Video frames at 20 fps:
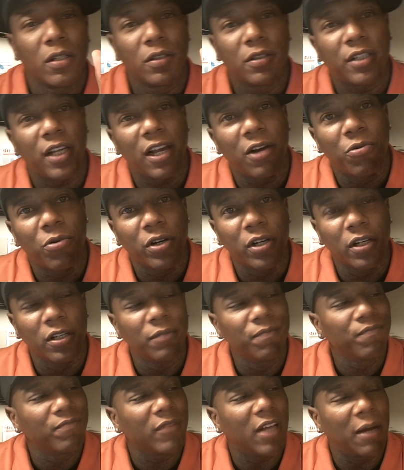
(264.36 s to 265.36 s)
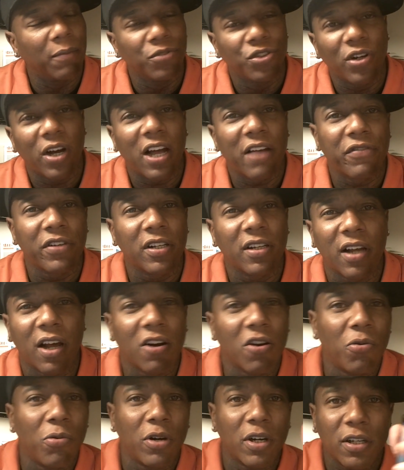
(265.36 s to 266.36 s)
Say I'm driving and I
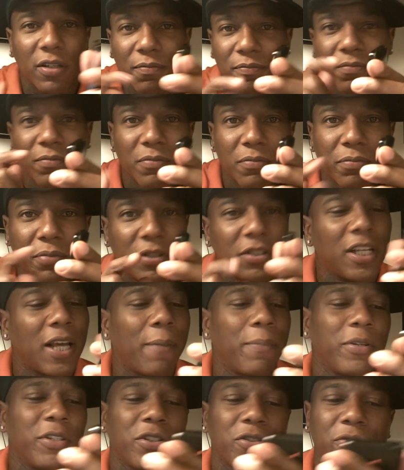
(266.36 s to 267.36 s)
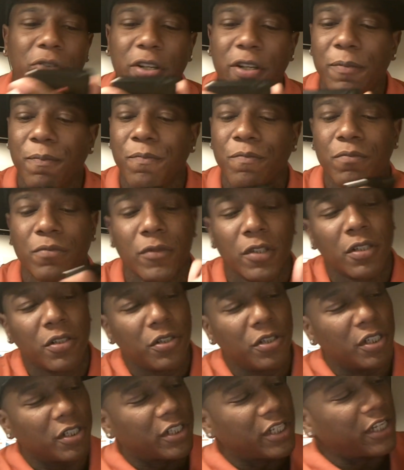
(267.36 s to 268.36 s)
don't want to be tapping the screen.
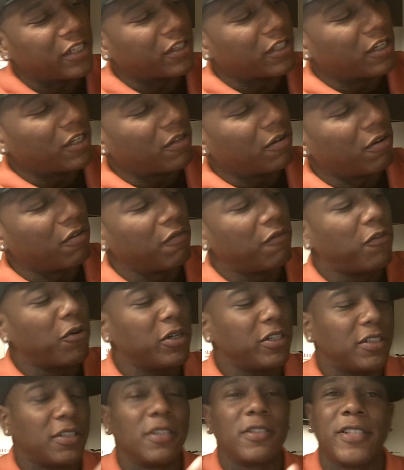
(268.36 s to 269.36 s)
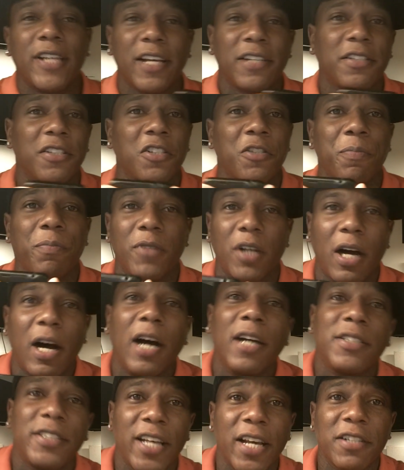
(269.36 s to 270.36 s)
You just hit the voice text
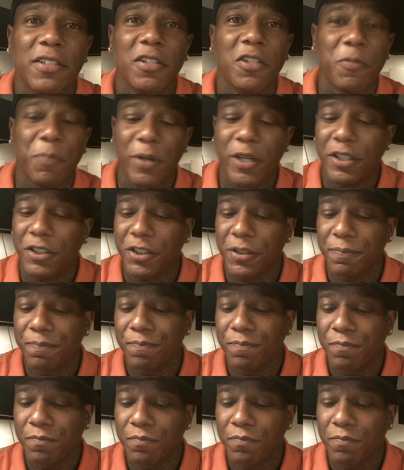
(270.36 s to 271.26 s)
to speech.